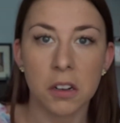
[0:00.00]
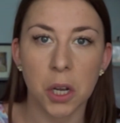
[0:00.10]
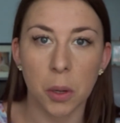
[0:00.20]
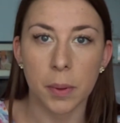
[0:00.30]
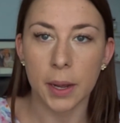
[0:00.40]

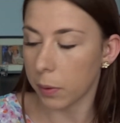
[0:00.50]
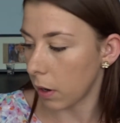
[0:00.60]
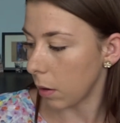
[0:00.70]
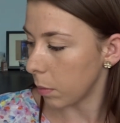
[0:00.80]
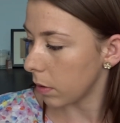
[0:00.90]
go and pick one
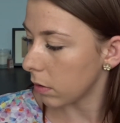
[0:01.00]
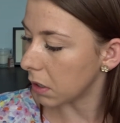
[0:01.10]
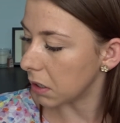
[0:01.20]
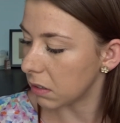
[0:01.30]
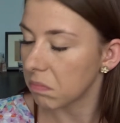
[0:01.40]
up,
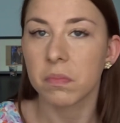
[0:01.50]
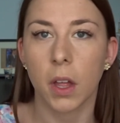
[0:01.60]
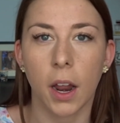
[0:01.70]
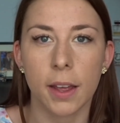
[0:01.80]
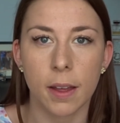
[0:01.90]
because
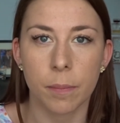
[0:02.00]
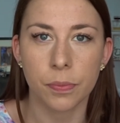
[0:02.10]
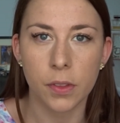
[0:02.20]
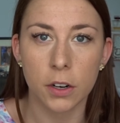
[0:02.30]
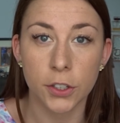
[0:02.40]
I like them.
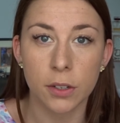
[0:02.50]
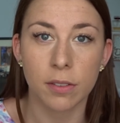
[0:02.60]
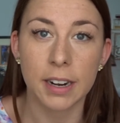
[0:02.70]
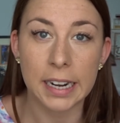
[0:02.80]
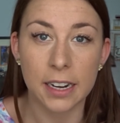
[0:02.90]
I do
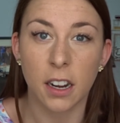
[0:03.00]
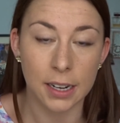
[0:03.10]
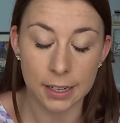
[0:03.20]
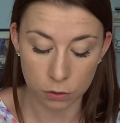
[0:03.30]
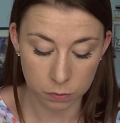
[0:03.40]
really
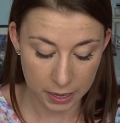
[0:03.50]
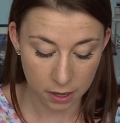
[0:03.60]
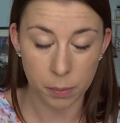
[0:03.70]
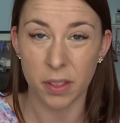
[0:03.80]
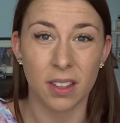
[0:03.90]
like Lidl's
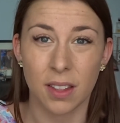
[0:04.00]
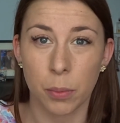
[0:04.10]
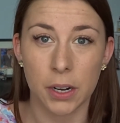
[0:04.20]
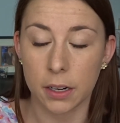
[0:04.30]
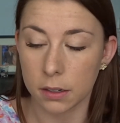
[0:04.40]
makeup, I think they're
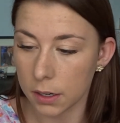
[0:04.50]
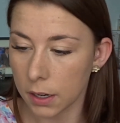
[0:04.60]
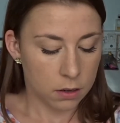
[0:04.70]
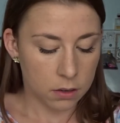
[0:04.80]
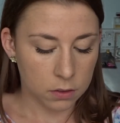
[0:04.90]
brilliant.
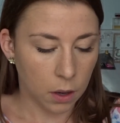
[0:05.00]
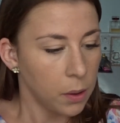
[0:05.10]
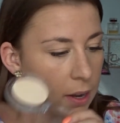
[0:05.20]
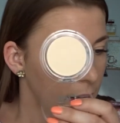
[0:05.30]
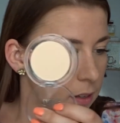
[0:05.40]

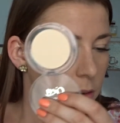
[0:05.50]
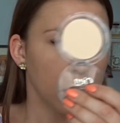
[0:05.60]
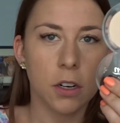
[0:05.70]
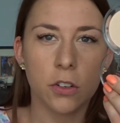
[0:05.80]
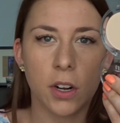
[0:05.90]
So next I'm
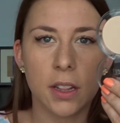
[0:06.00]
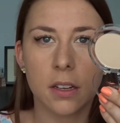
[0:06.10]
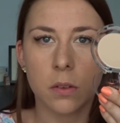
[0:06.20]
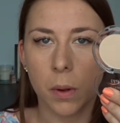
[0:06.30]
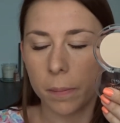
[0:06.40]
going to try
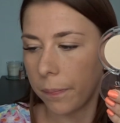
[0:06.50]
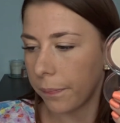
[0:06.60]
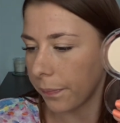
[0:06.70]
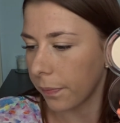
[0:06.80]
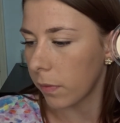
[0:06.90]
this
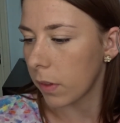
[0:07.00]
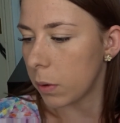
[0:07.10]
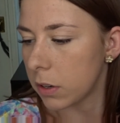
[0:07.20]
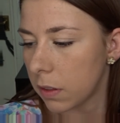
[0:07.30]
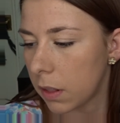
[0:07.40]
one,
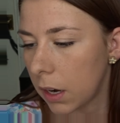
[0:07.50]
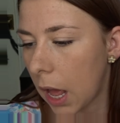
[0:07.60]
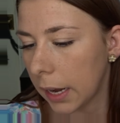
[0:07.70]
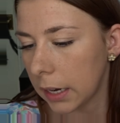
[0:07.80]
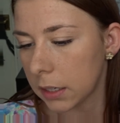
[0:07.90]
which is the
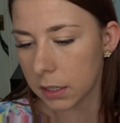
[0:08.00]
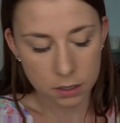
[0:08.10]
light.